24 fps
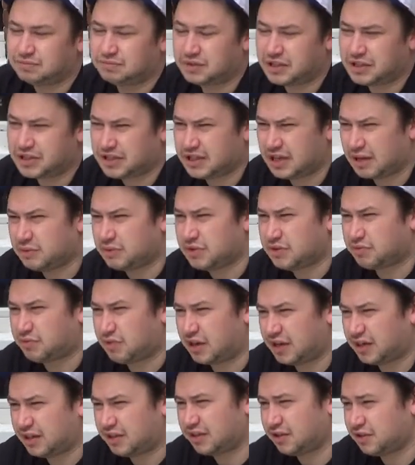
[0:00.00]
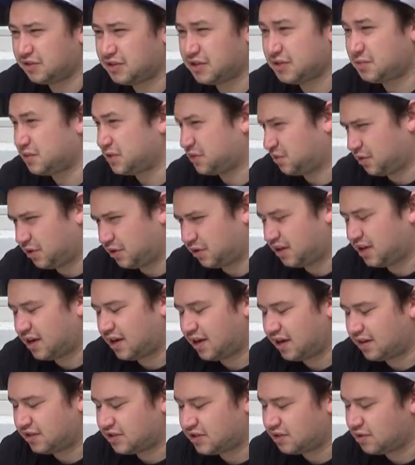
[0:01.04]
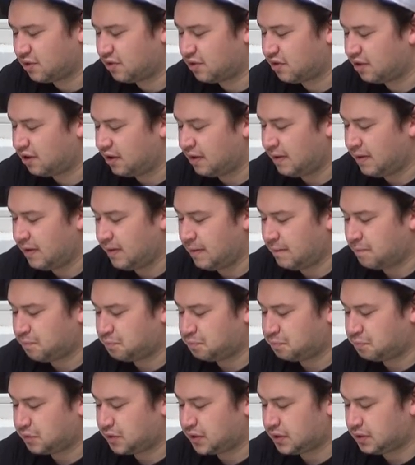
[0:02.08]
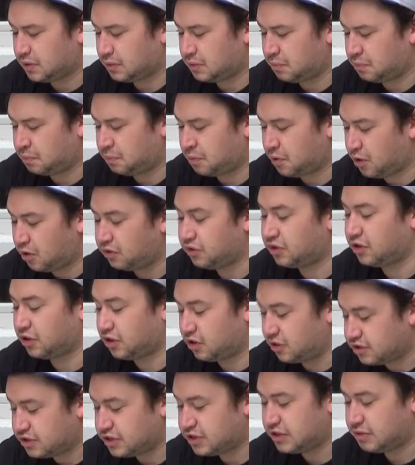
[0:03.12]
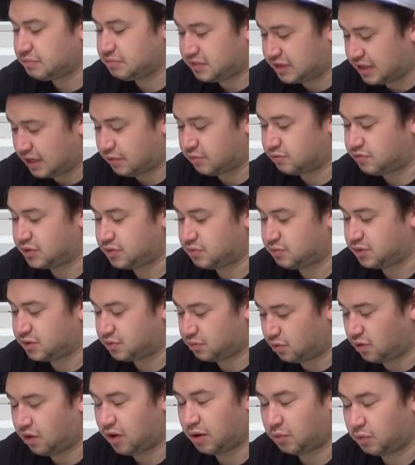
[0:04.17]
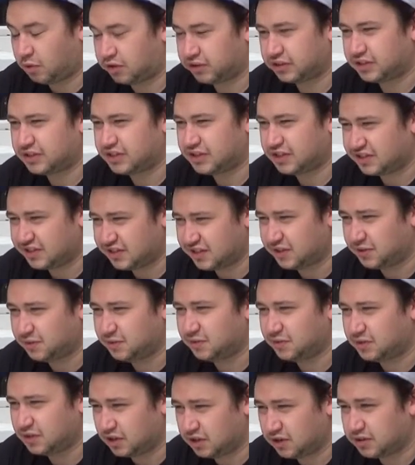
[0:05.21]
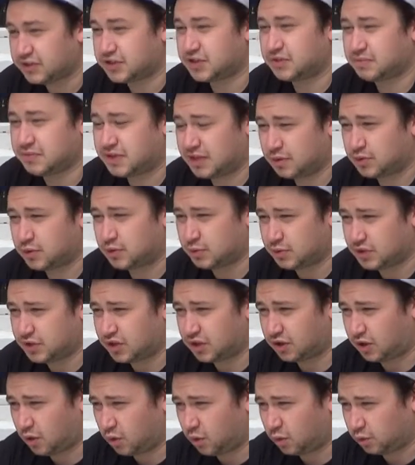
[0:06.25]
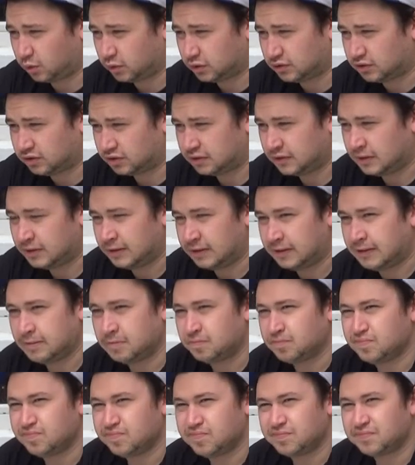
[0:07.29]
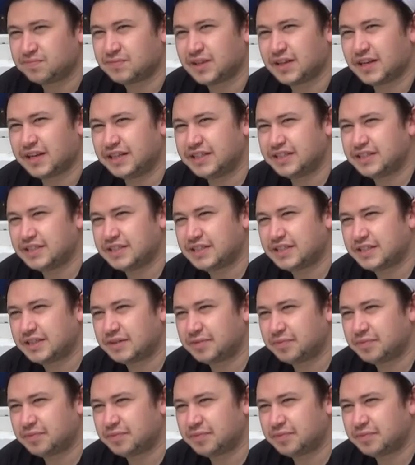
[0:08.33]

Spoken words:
Because that was regular Christmas work. Yeah. So, but the Customs House was what I wanted to do. The Customs House was the goal. And